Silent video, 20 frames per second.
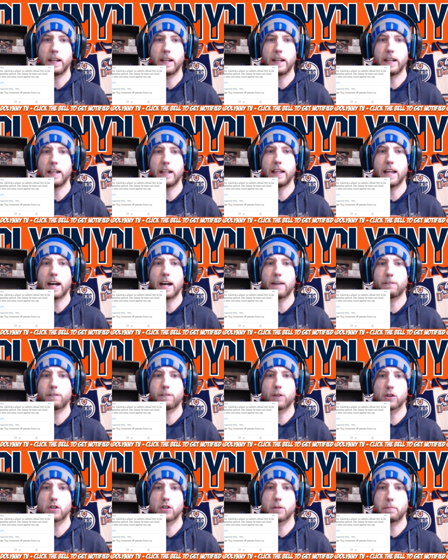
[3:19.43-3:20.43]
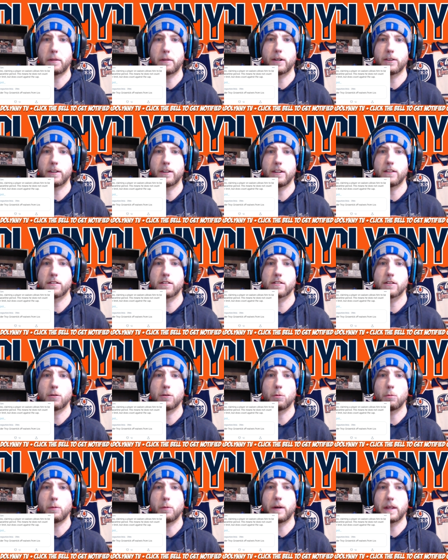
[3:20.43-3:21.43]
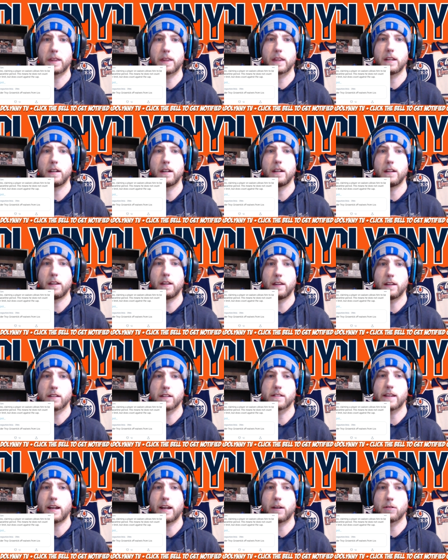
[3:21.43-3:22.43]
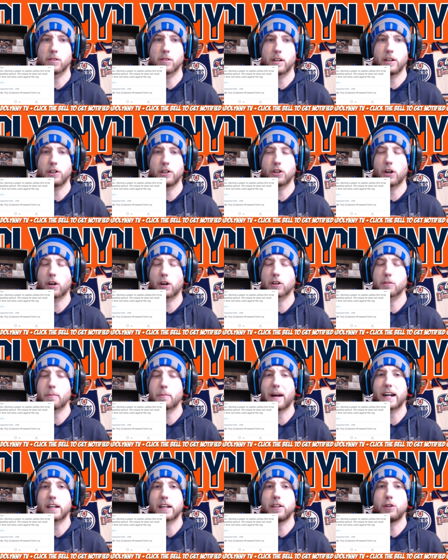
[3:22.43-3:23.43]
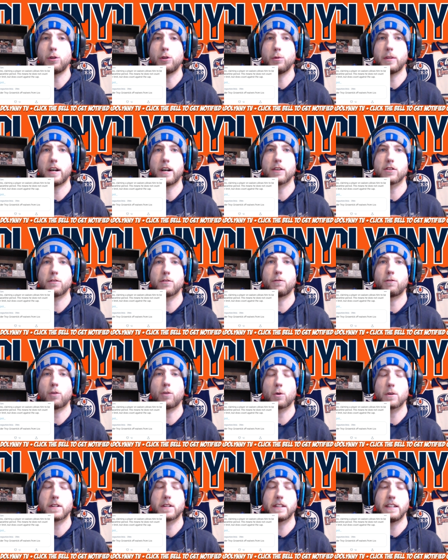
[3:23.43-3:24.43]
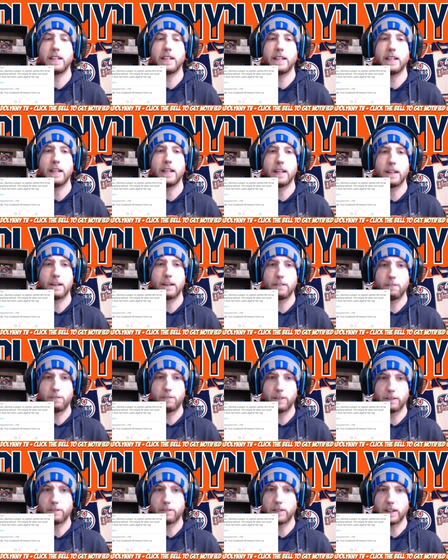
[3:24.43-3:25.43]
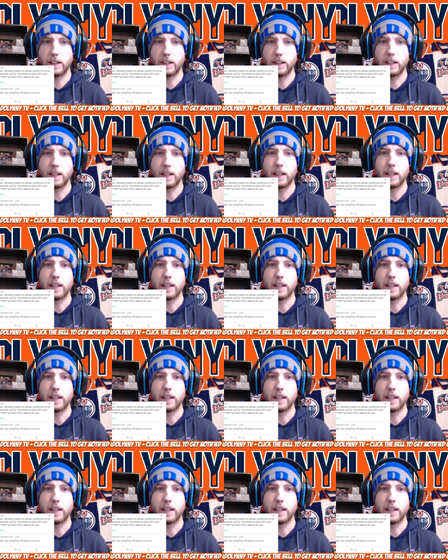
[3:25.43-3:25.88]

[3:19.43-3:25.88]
in that first appearance with the San Jose Sharks back in 2014 15.